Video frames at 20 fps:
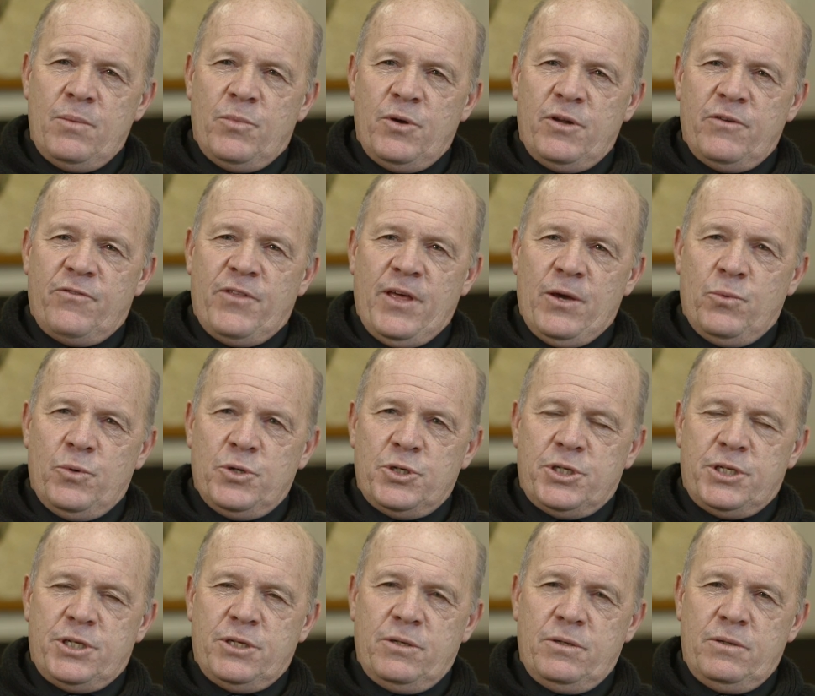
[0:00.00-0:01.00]
But if they
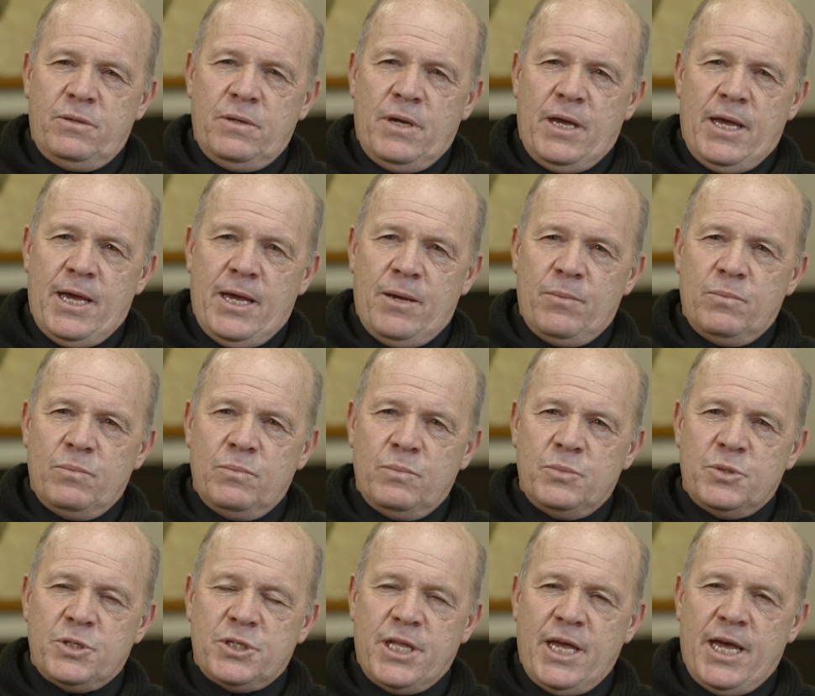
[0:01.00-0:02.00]
wish to um,
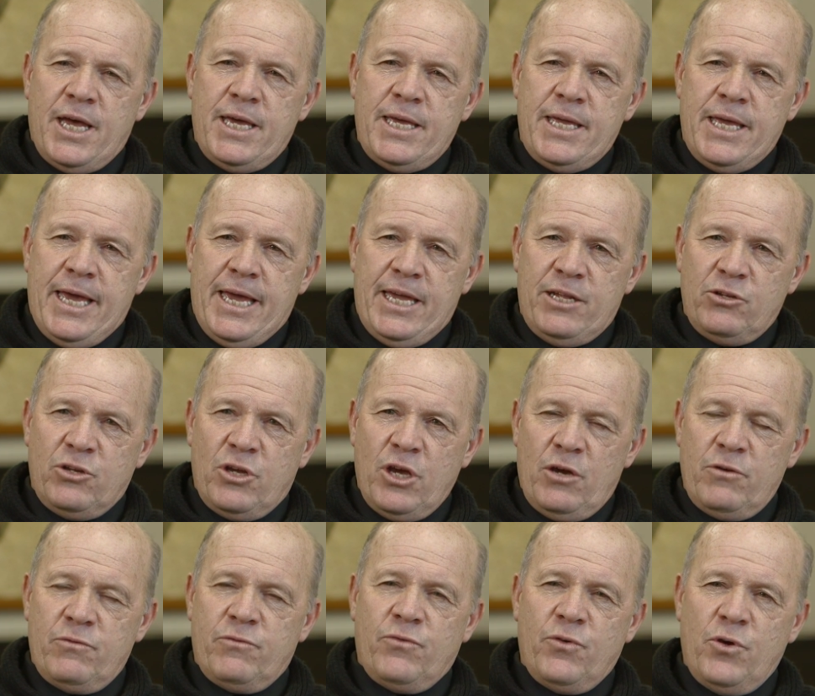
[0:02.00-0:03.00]
stay and
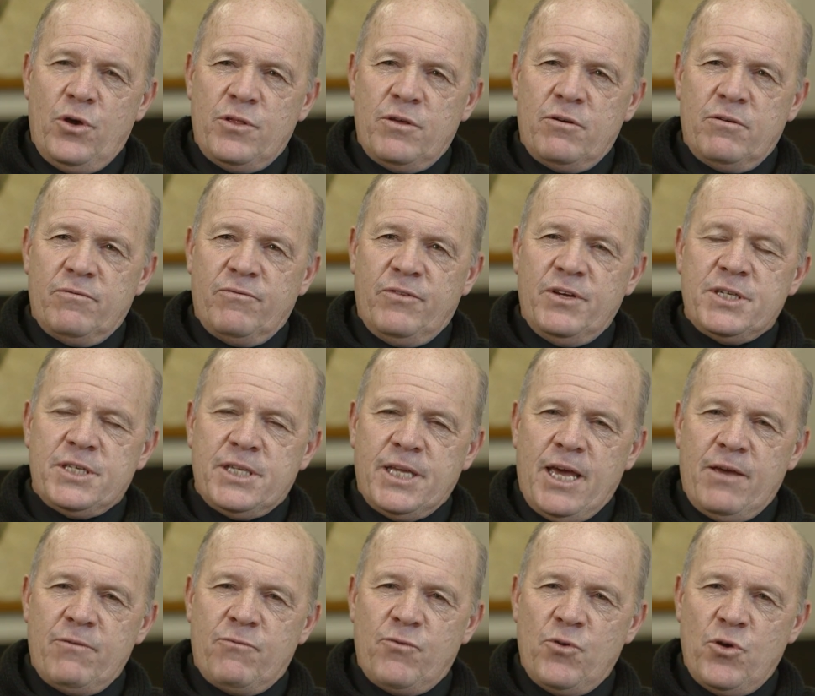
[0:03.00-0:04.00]
go further,
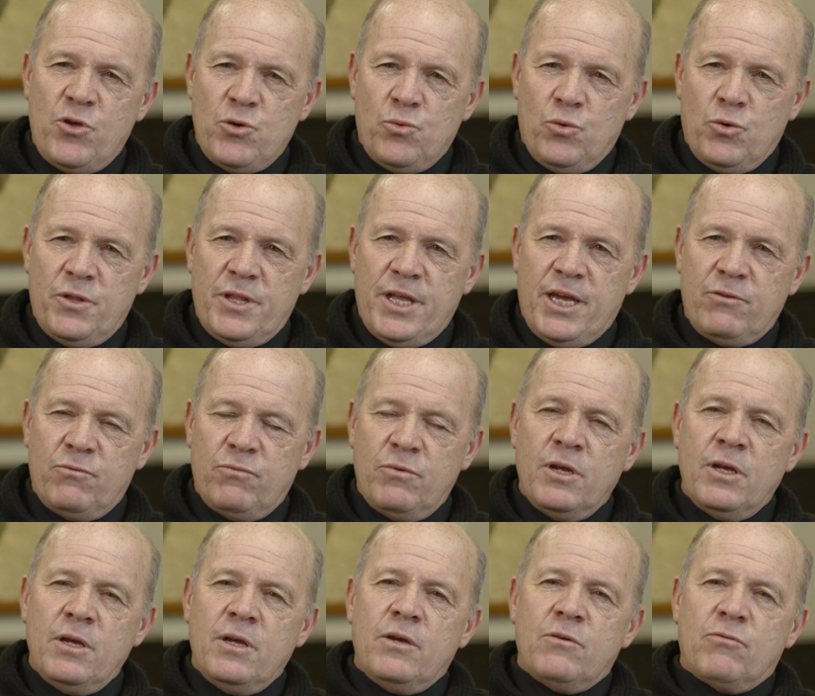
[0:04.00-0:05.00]
investigate further, well, then
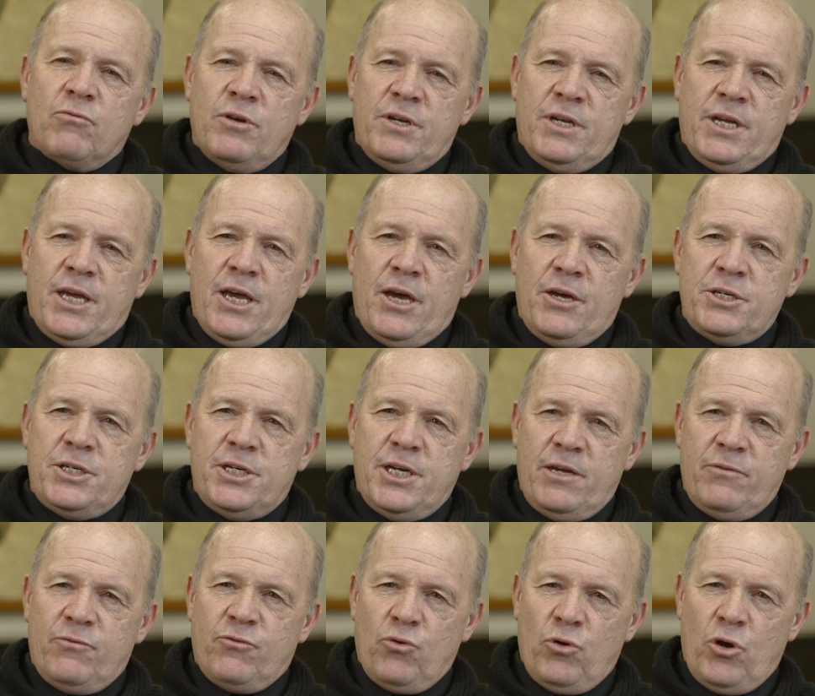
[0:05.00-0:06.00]
they'd
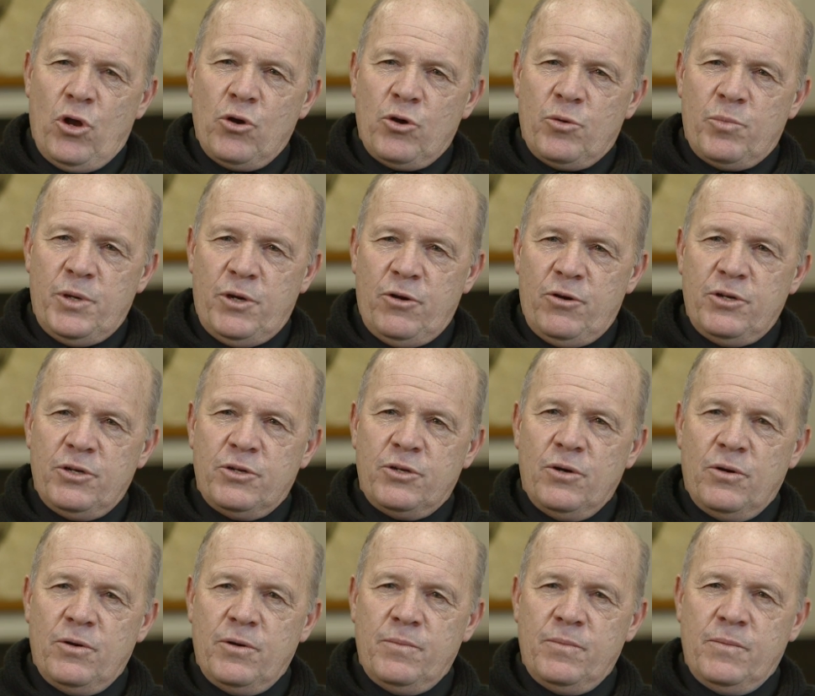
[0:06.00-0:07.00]
renegotiate for a longer period of
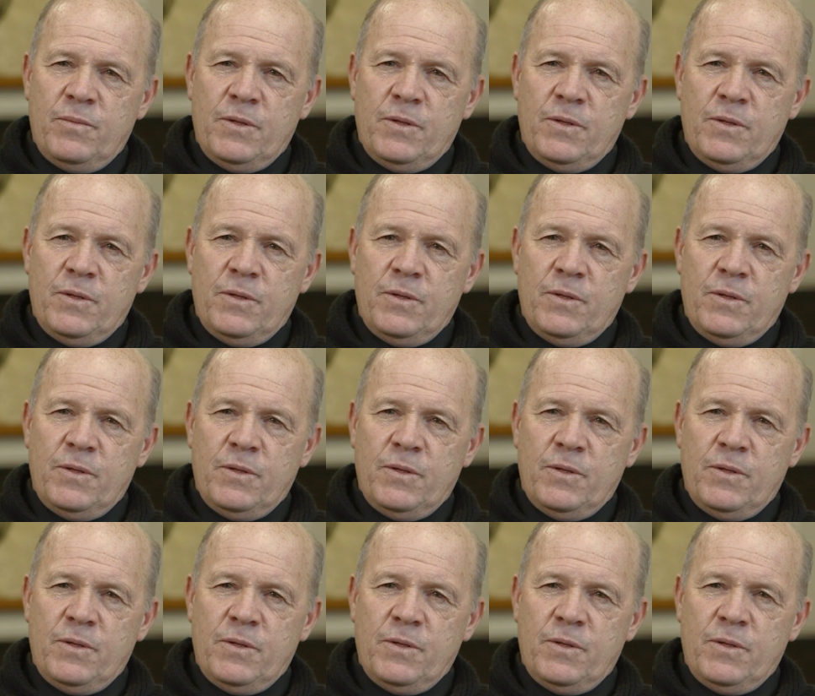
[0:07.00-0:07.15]
time.